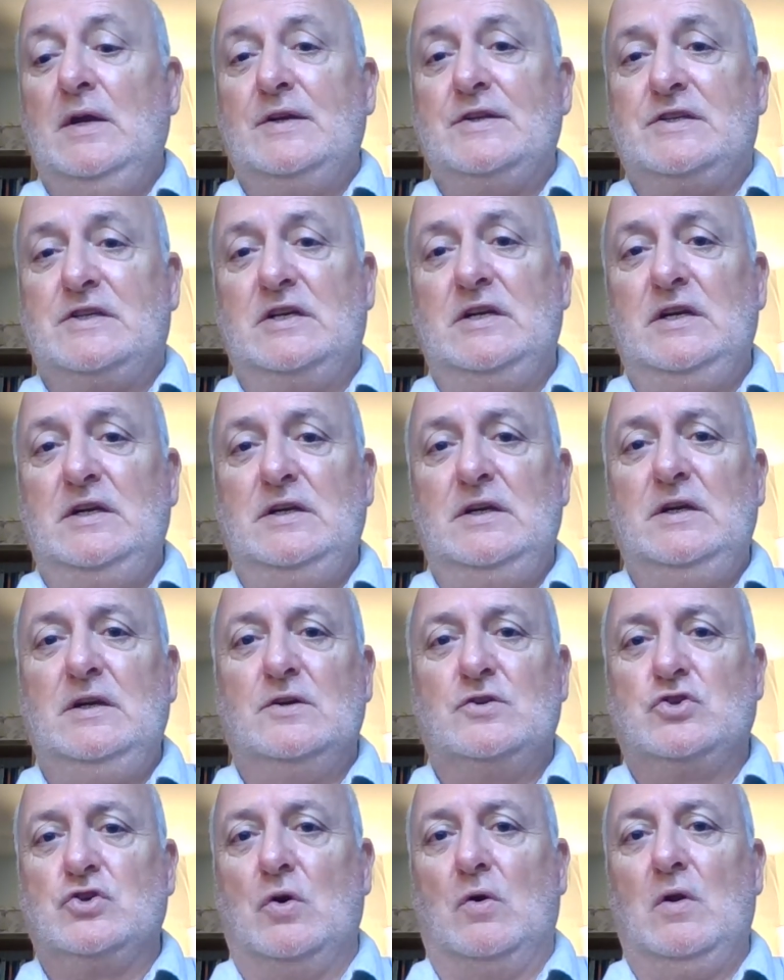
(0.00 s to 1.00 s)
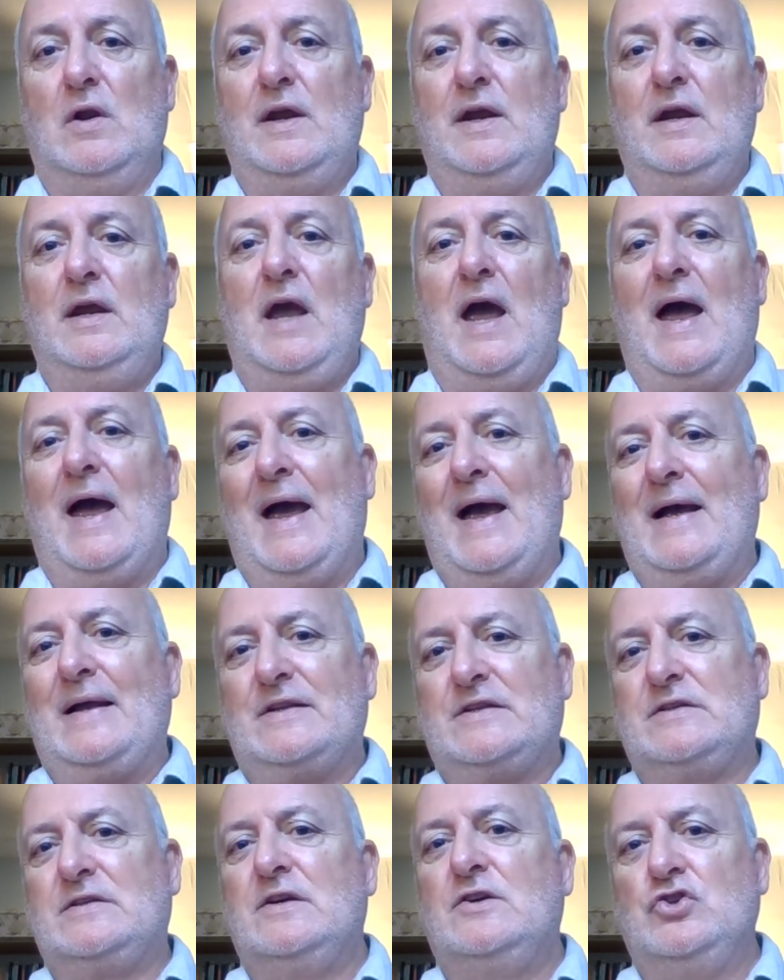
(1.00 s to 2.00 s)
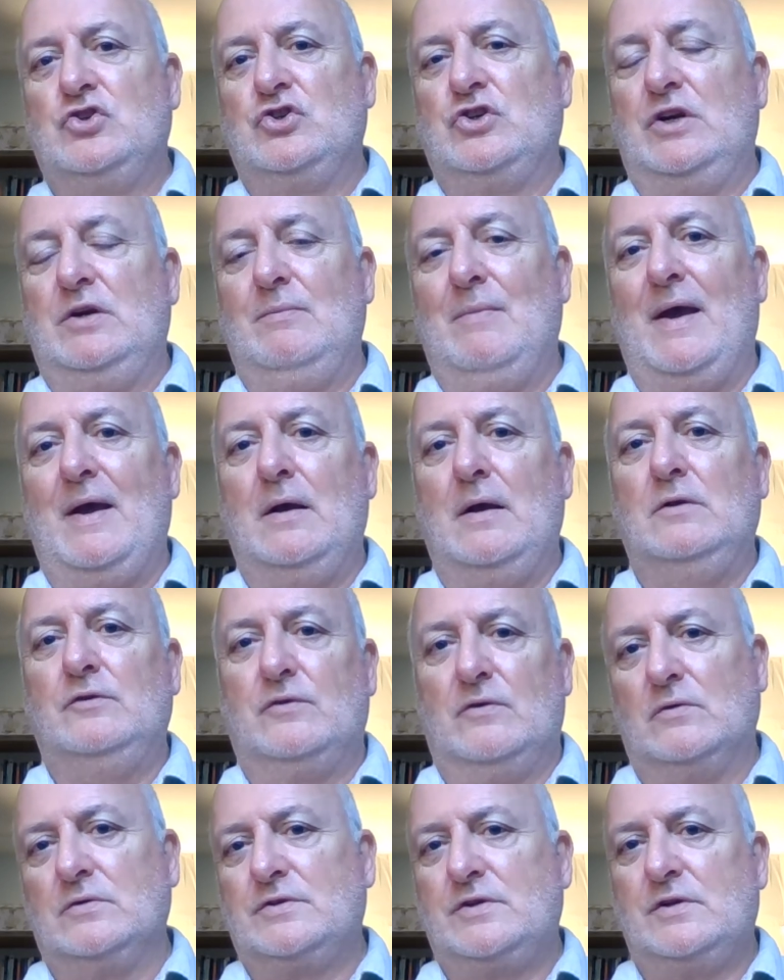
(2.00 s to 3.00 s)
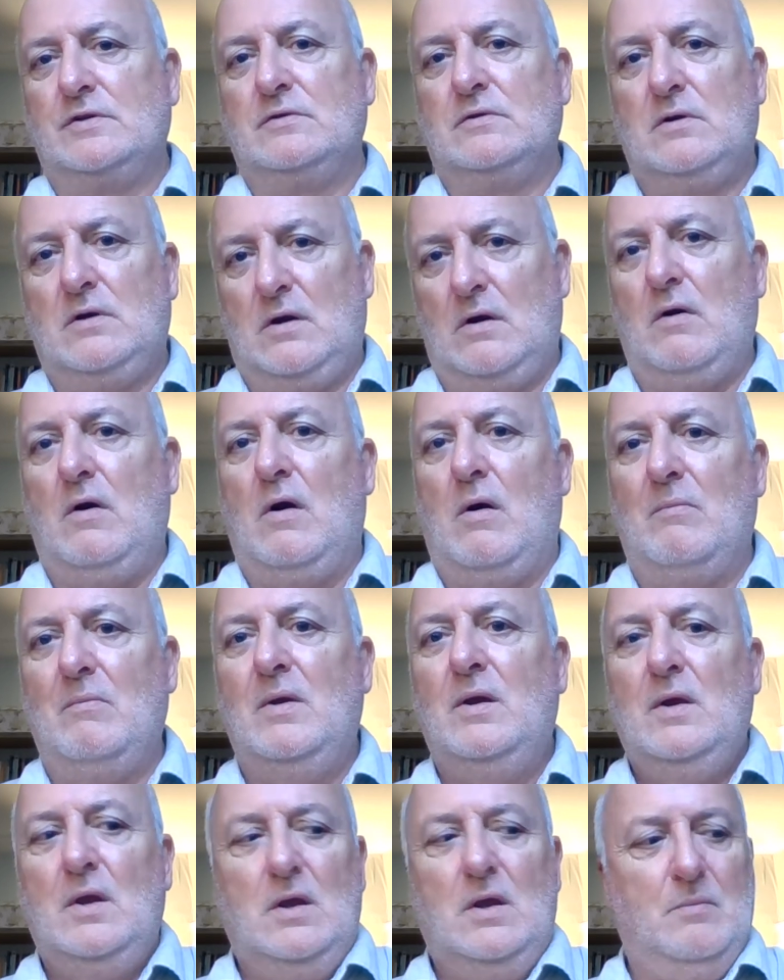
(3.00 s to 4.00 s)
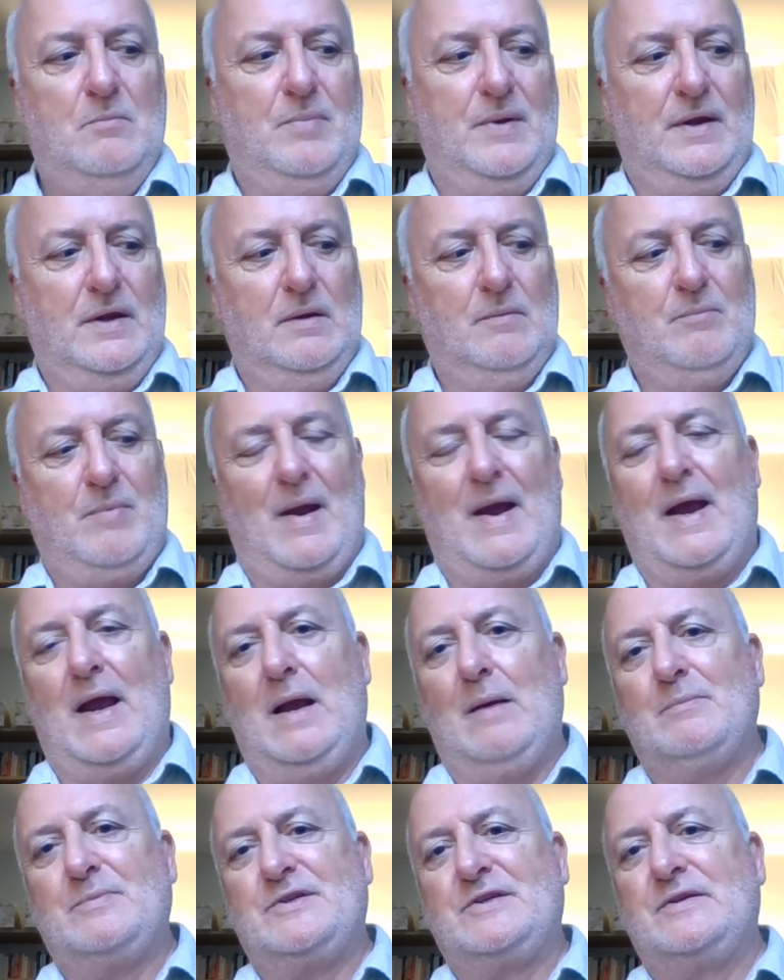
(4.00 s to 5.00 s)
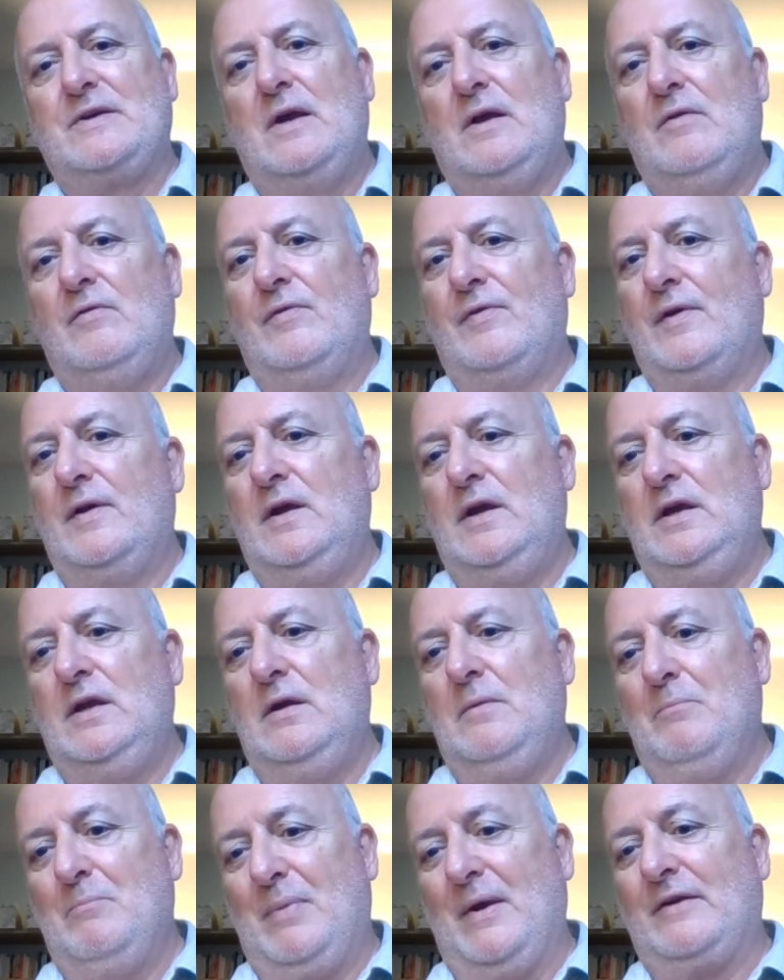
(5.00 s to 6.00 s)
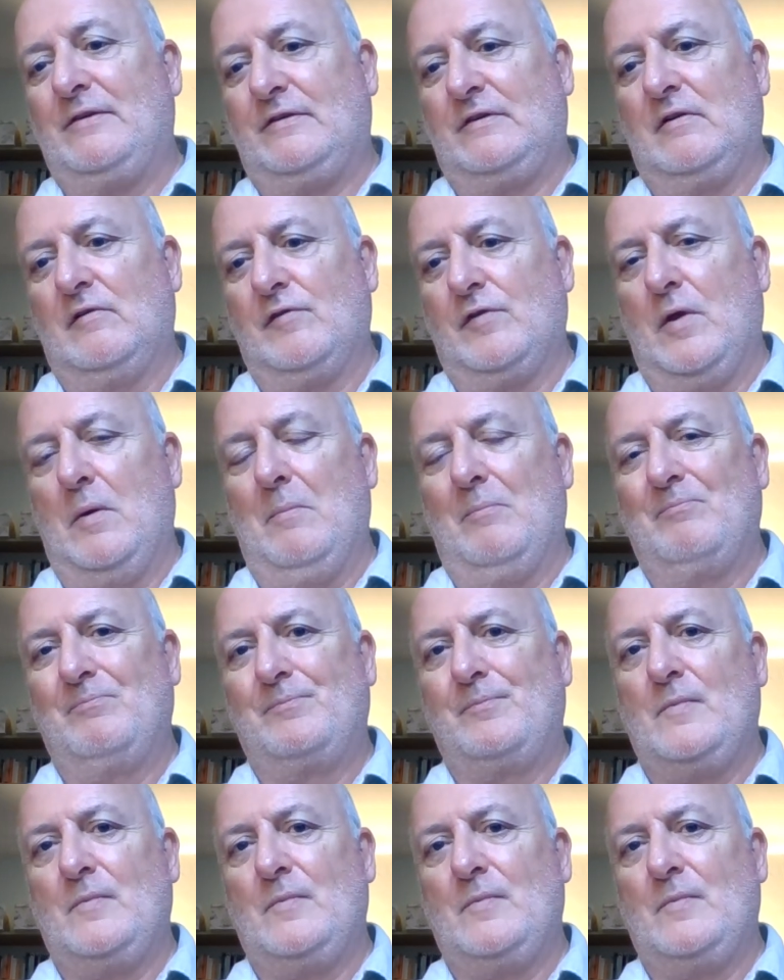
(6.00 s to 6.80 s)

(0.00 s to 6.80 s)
tjolly@gmail.com, being perhaps the best of them.